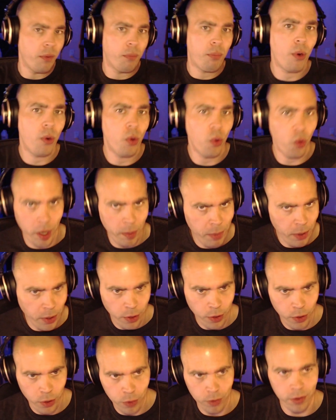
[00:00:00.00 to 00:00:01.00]
program that
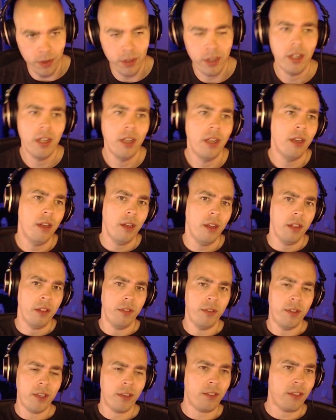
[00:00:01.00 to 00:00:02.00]
you're using.
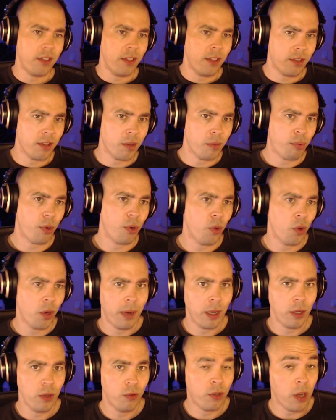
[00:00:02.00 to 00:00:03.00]
This is a
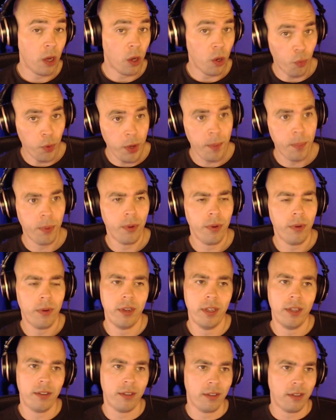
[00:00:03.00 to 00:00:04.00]
program I use called
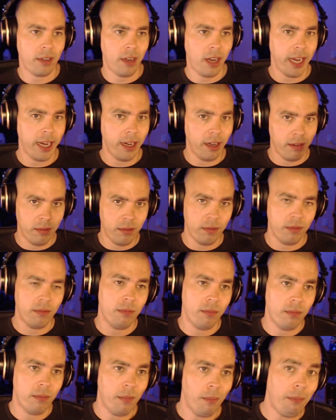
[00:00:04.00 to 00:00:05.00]
Reaper. It's like
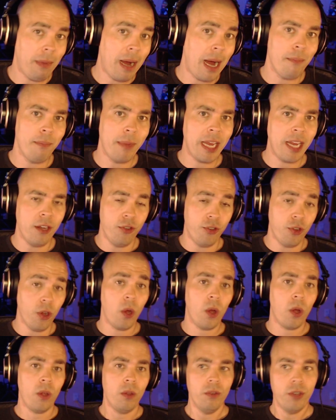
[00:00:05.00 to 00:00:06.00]
my main
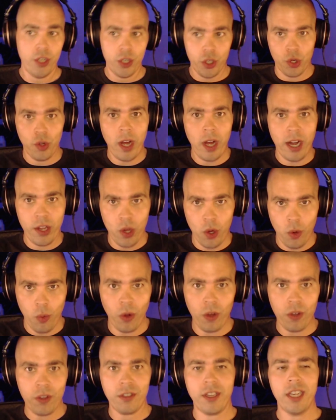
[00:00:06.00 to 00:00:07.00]
DAW, digital audio
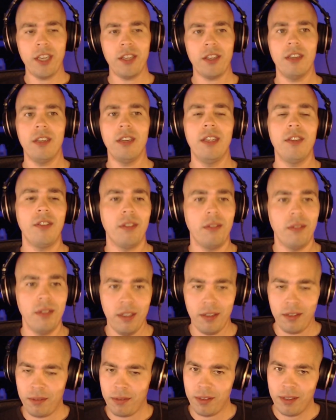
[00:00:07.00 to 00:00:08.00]
workstation.
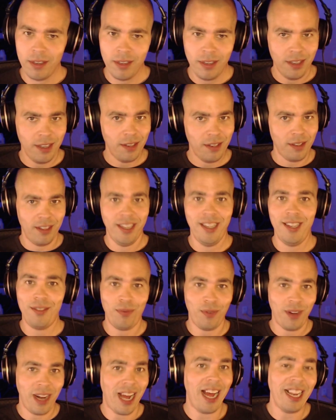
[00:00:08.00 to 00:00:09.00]

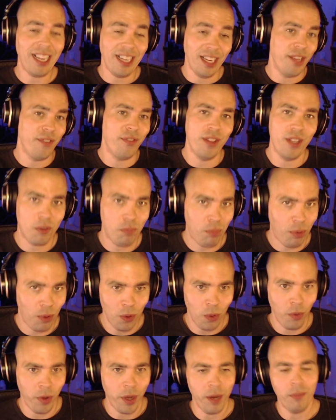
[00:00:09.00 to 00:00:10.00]
It's what I live in this
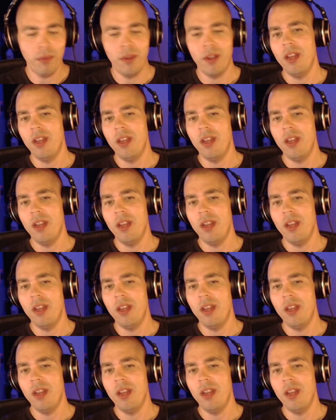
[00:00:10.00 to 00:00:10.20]
program.